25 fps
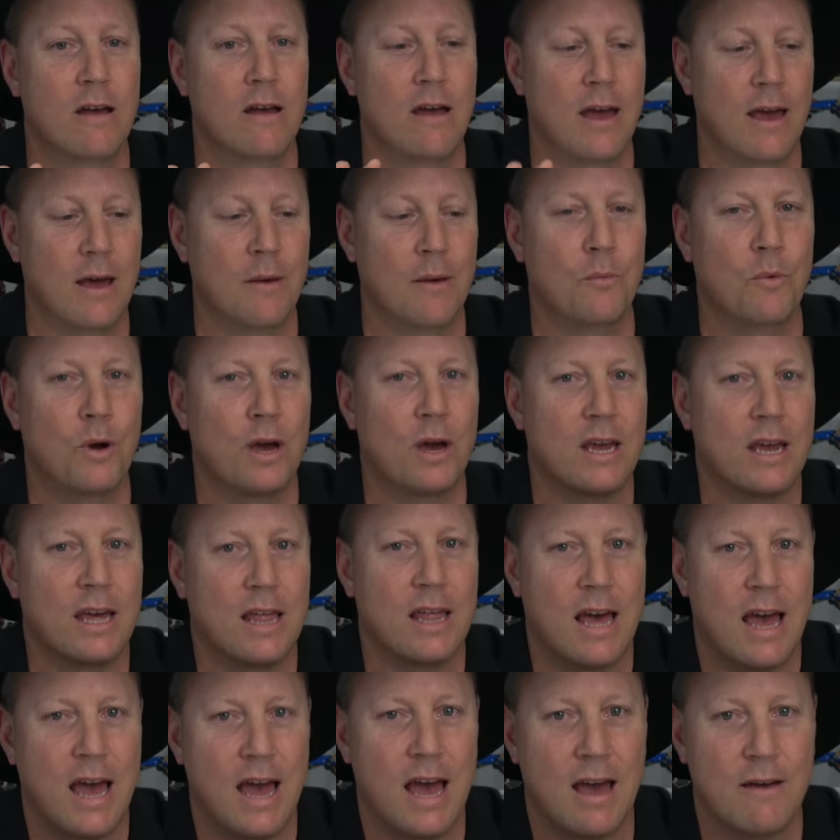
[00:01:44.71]
and we're
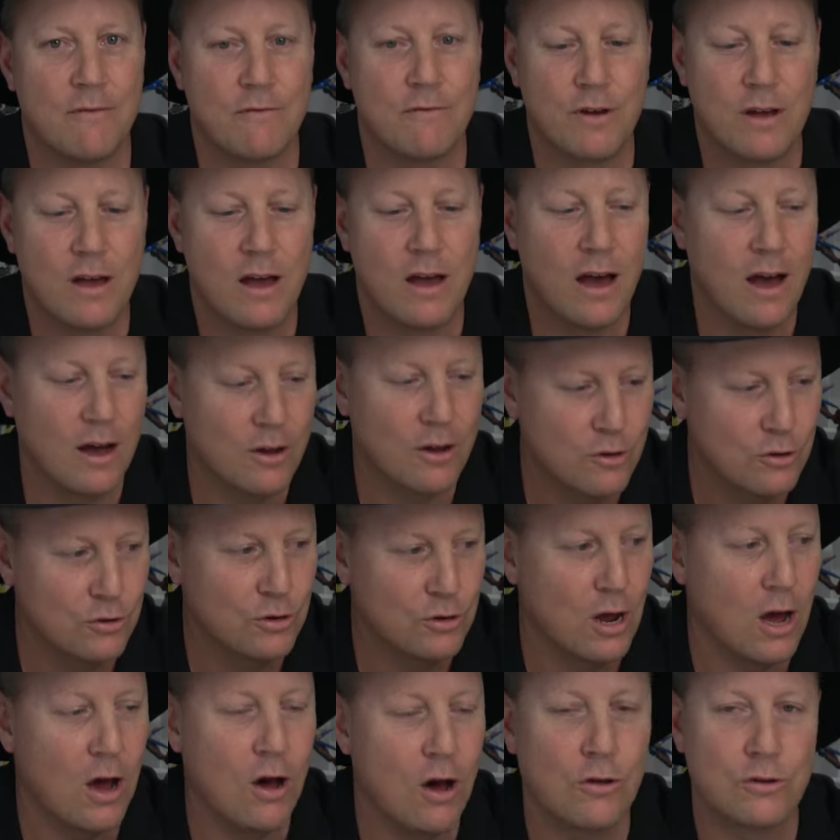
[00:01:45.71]
gonna have a
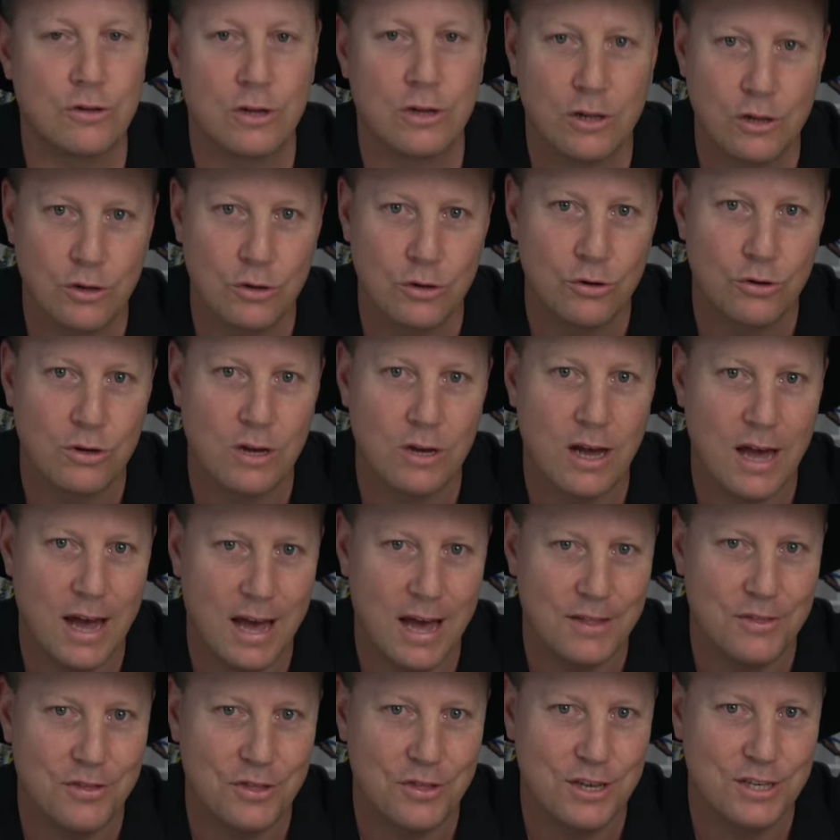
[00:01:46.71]
good old look
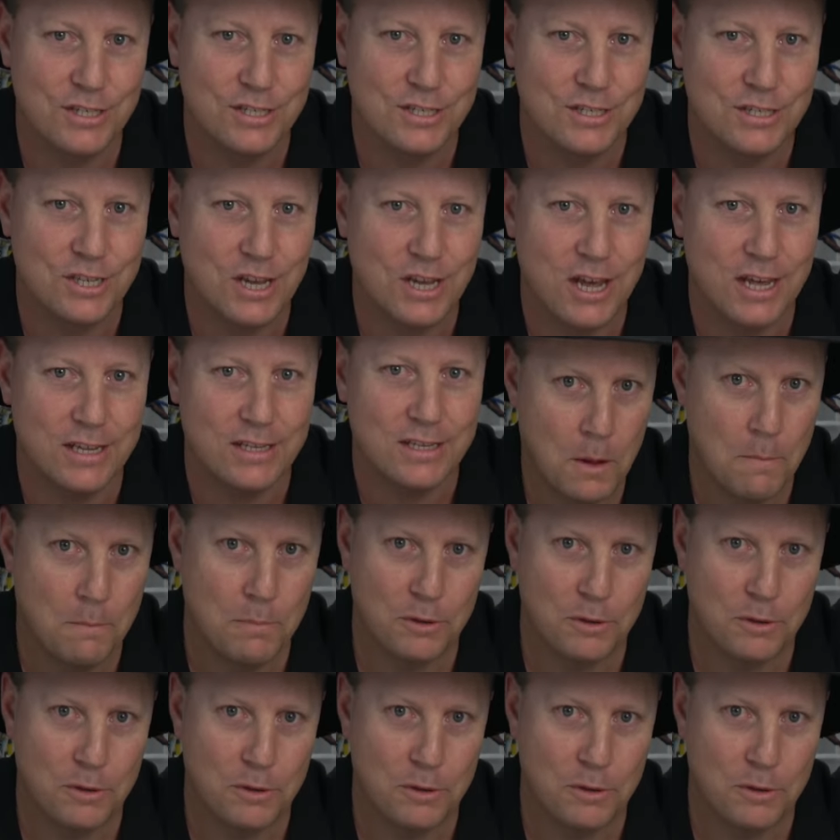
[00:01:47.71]
at this set.